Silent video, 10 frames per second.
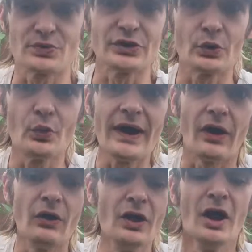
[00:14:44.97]
really
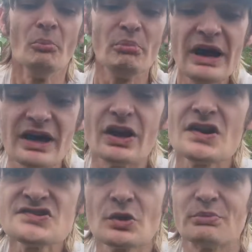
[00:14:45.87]
well. But
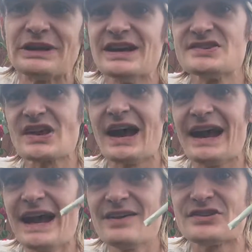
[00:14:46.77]
also because I
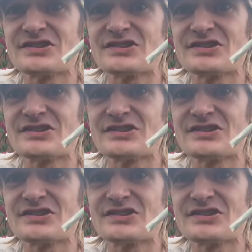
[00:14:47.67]
have